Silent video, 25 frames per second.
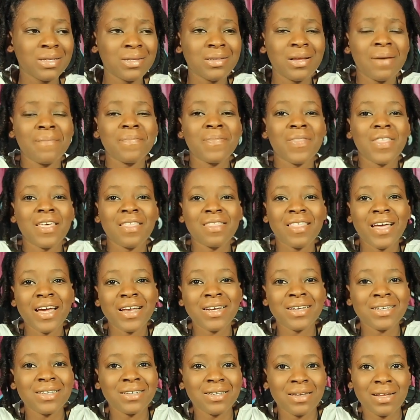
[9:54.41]
Something
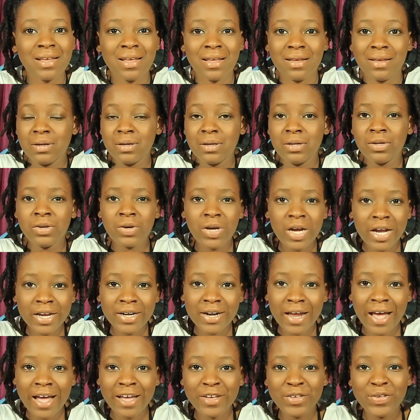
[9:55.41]
that you
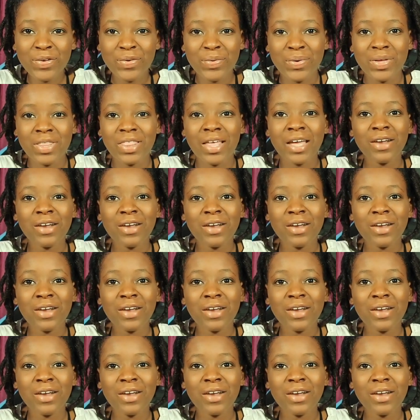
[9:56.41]
can't argue with.